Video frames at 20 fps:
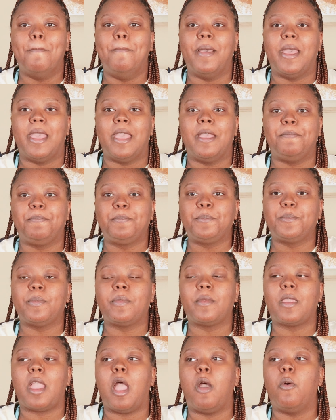but
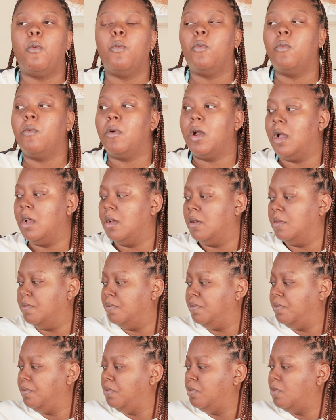I
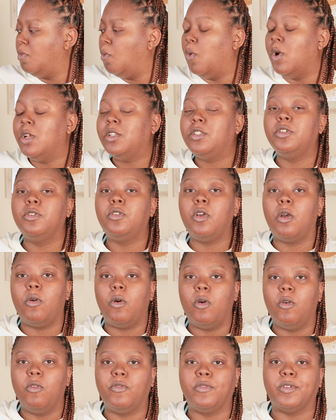want to
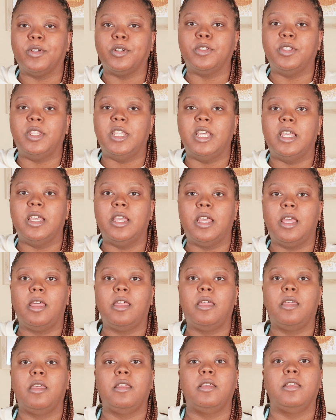go over the
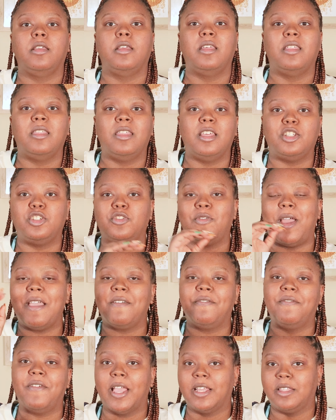
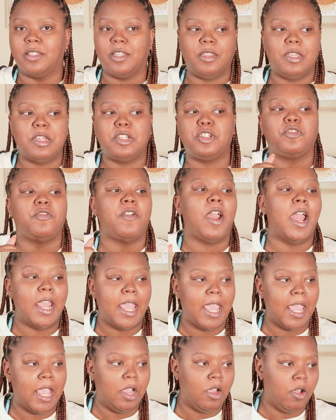trifecta, the
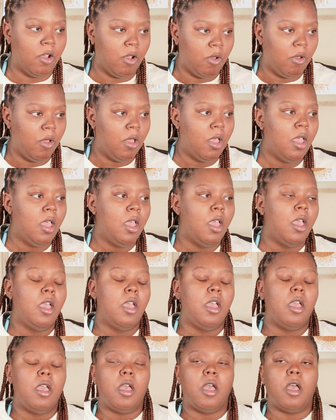triangle,
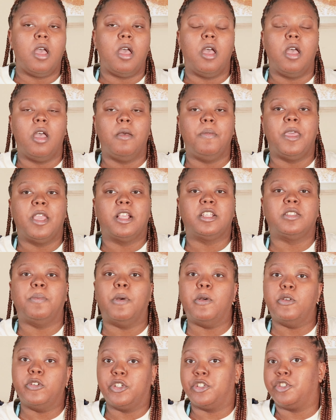the
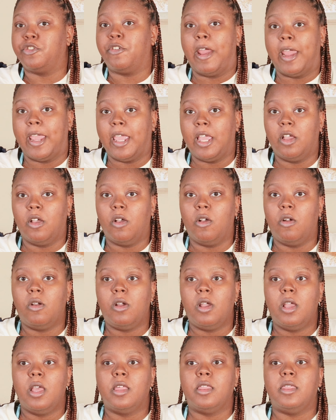exposure triangle.
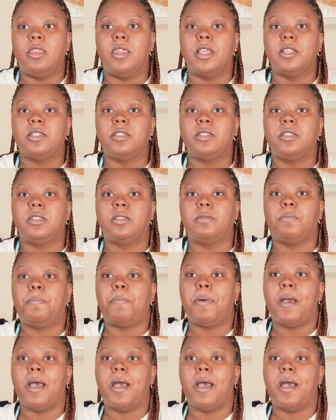These